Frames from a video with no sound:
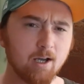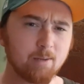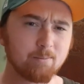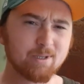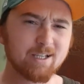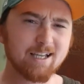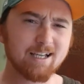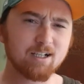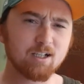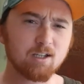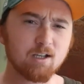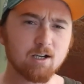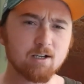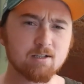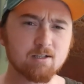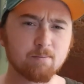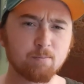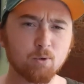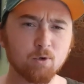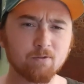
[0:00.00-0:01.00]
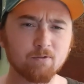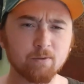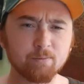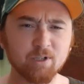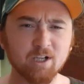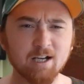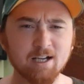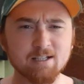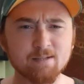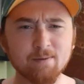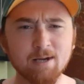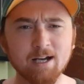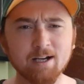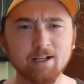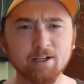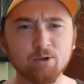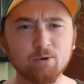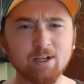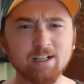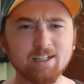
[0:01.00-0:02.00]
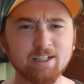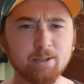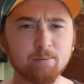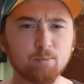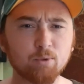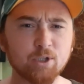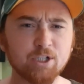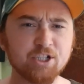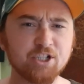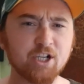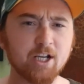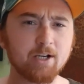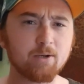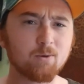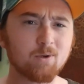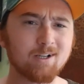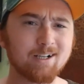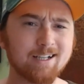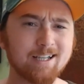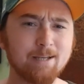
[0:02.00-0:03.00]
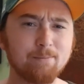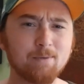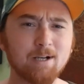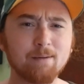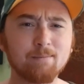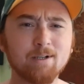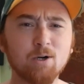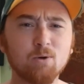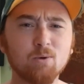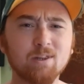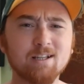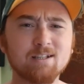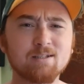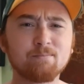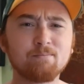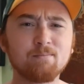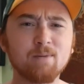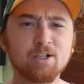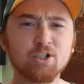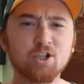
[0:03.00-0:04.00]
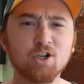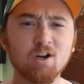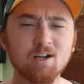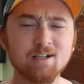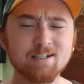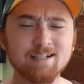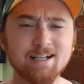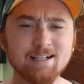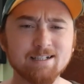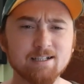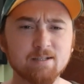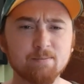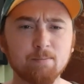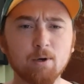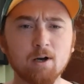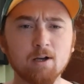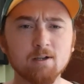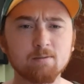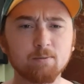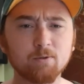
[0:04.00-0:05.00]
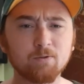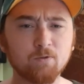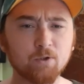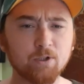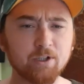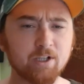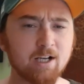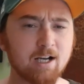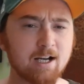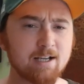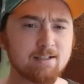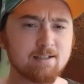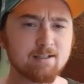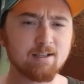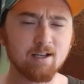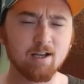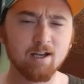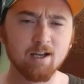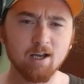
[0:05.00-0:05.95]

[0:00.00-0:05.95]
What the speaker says: Been getting a lot of support from you guys, man. I greatly appreciate it. We're going to keep coming out with as much content as possible for you guys.